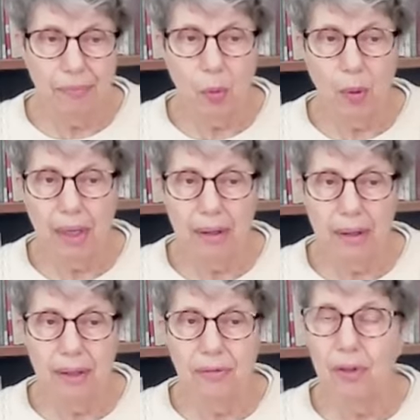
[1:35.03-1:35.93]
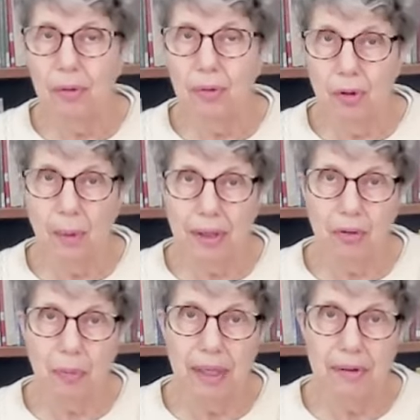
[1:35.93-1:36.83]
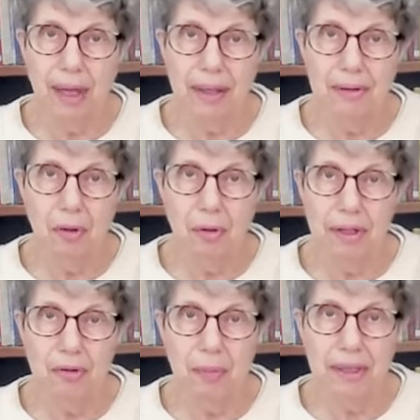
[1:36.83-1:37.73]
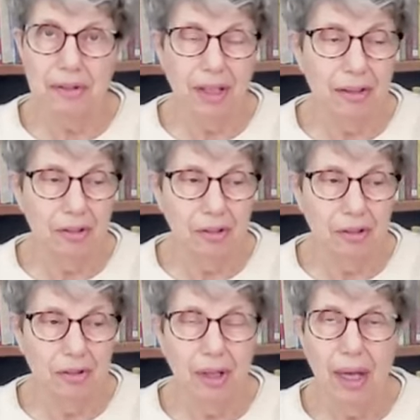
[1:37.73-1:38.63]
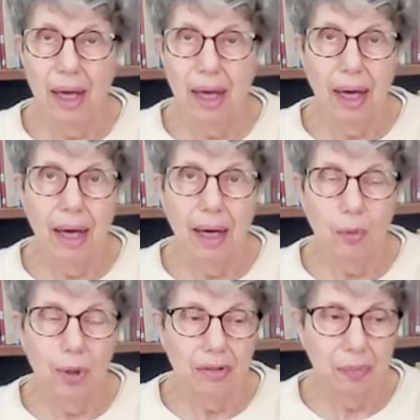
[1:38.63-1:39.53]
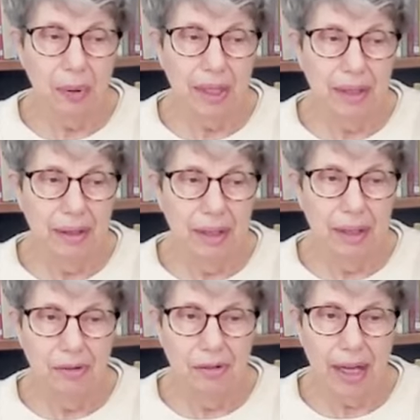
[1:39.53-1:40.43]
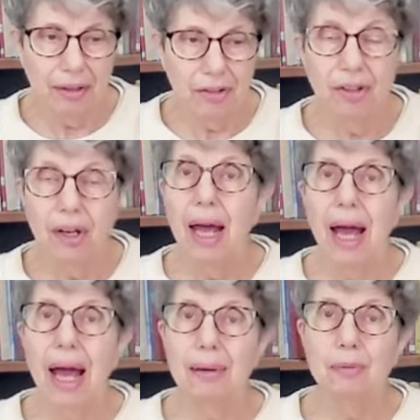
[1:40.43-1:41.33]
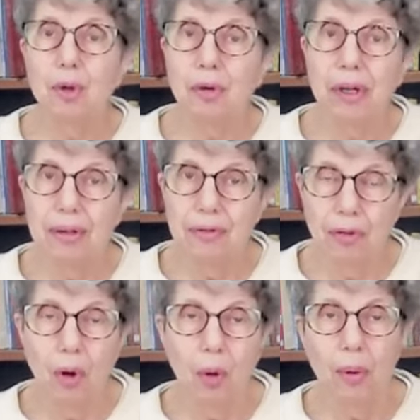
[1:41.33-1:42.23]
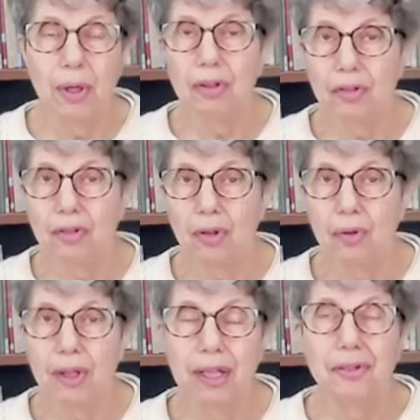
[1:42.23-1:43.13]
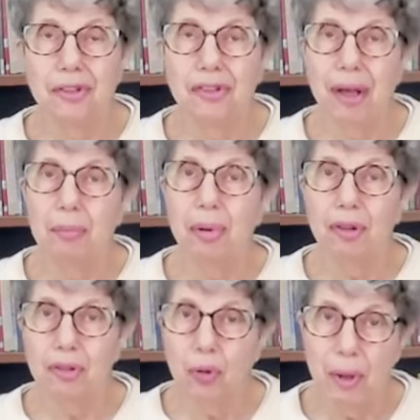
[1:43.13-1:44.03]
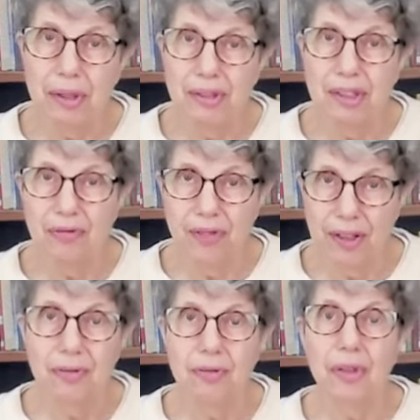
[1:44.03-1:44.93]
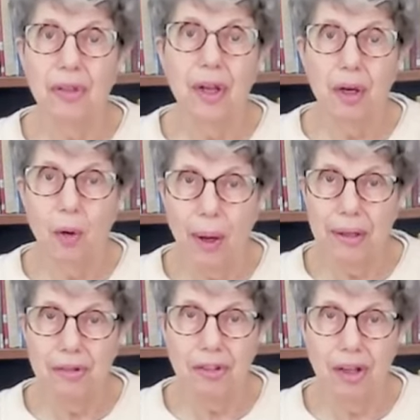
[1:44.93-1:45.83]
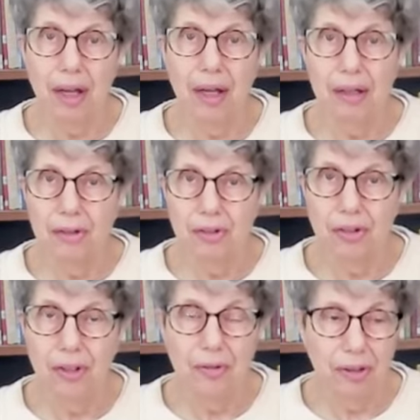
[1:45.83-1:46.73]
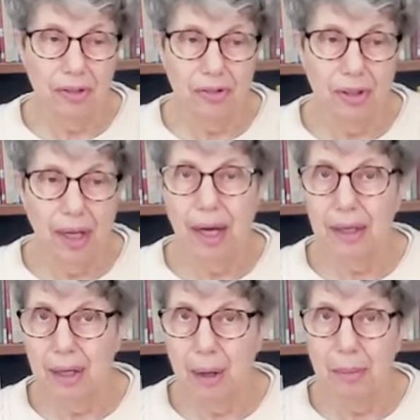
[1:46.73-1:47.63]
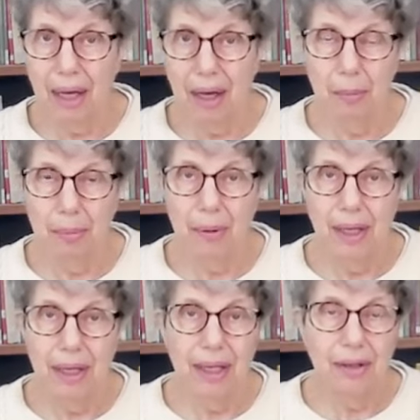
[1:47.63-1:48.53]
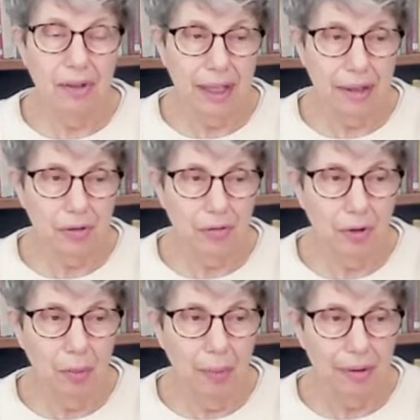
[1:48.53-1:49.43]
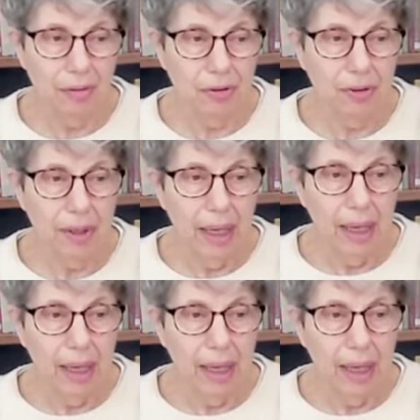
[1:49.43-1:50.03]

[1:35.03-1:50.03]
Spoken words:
well, if you do expect that, your expectations will have been dashed. I'm looking forward to the December the 25th Kwanzaa service coming up in the next few months.